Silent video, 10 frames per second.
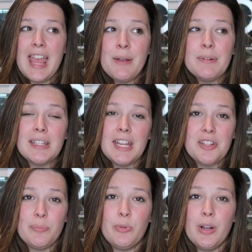it was
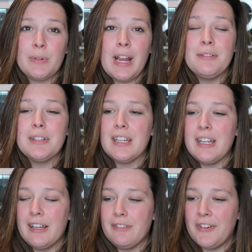getting to the point where I was
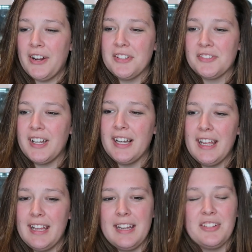getting
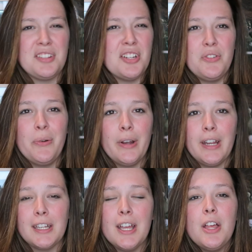frustrated, just
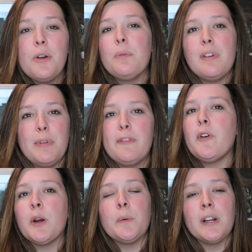annoyed with
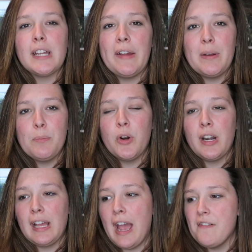before work every
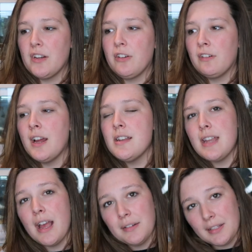morning having to
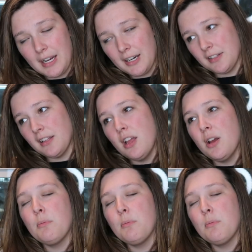run downstairs,